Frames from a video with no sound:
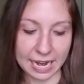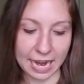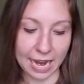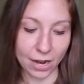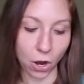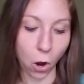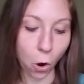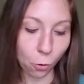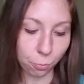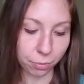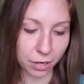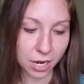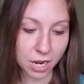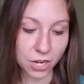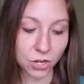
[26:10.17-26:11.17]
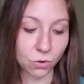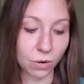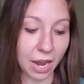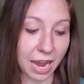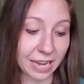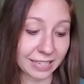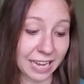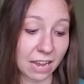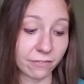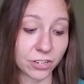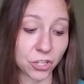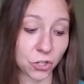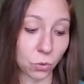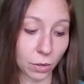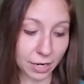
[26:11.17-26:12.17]
I hope you guys have
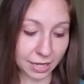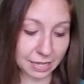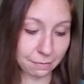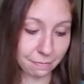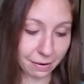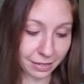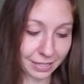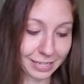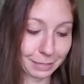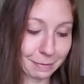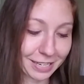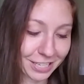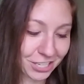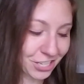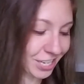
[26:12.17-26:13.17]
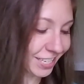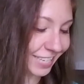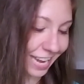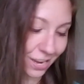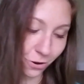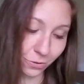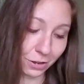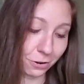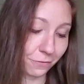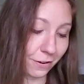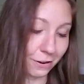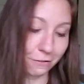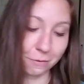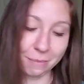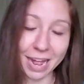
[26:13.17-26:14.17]
enjoyed the, these messages. I know they're
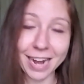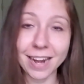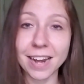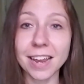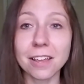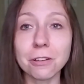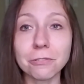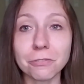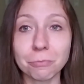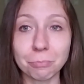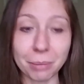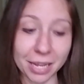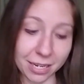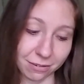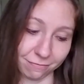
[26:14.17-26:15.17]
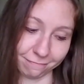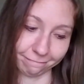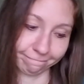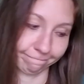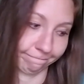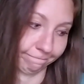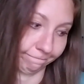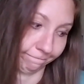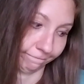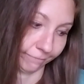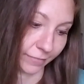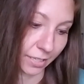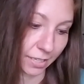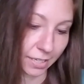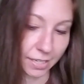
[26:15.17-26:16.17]
very repetitive, but
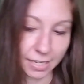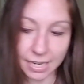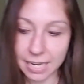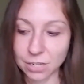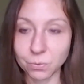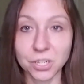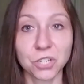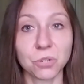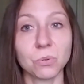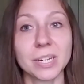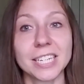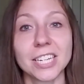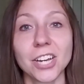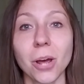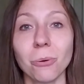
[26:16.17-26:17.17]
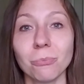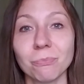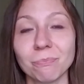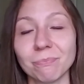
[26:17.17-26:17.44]
it's what you need to know.